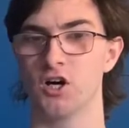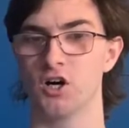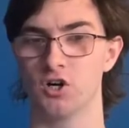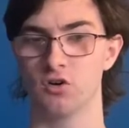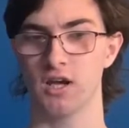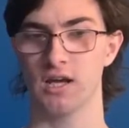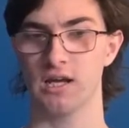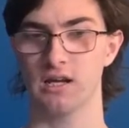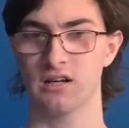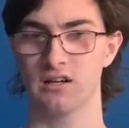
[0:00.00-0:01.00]

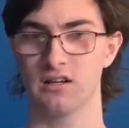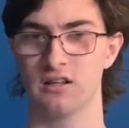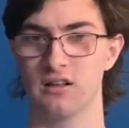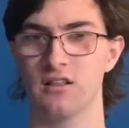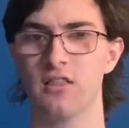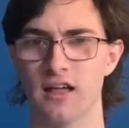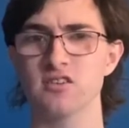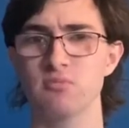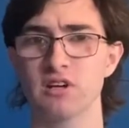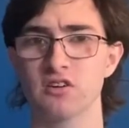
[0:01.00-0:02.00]
Okay. That's
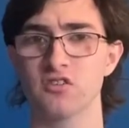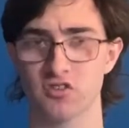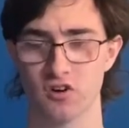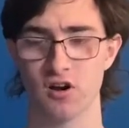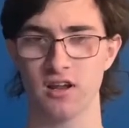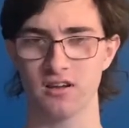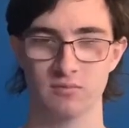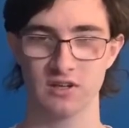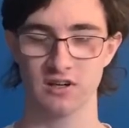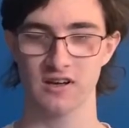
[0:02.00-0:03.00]
a bit concerning,
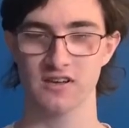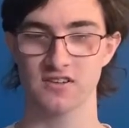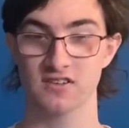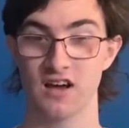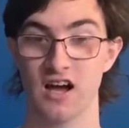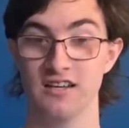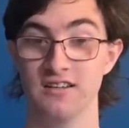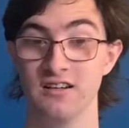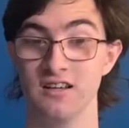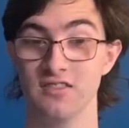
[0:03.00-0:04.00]
because I
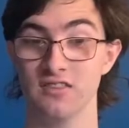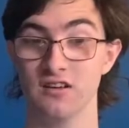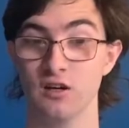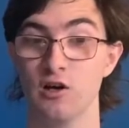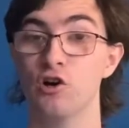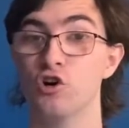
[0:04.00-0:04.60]
didn't get the